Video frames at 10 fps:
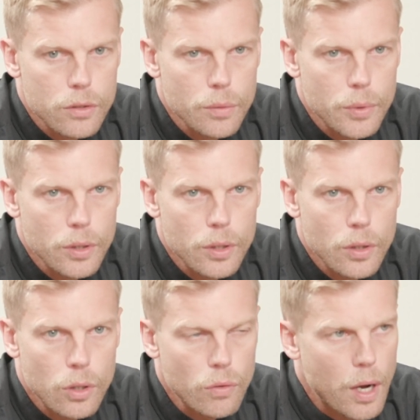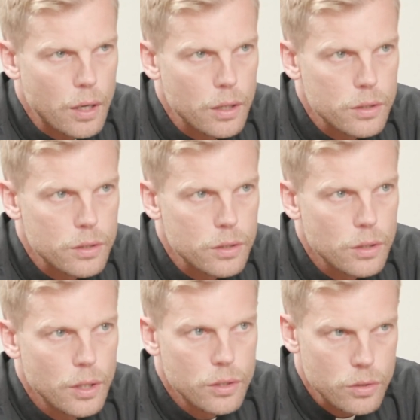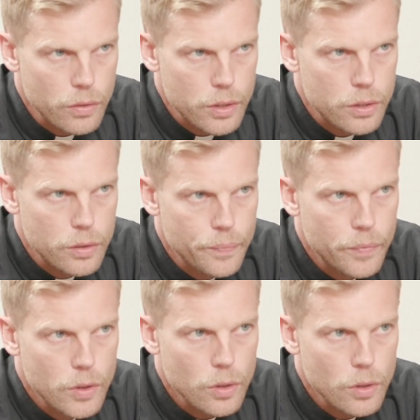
and this would be Herodotus' Histories.